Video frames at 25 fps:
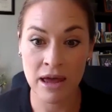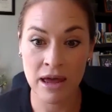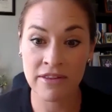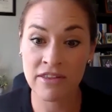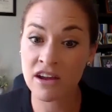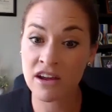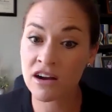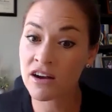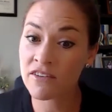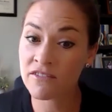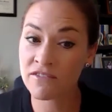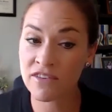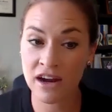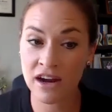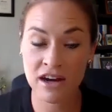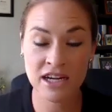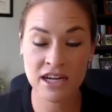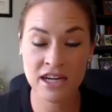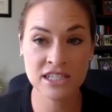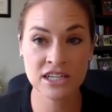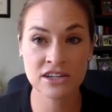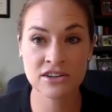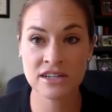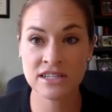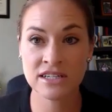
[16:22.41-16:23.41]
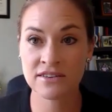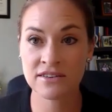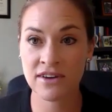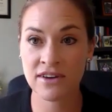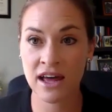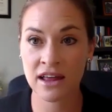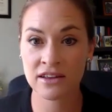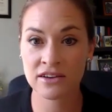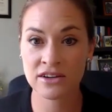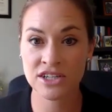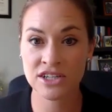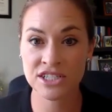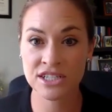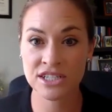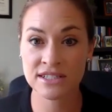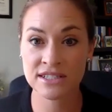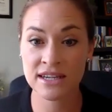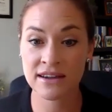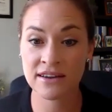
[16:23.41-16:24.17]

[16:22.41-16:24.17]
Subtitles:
And there are varying degrees of allergies.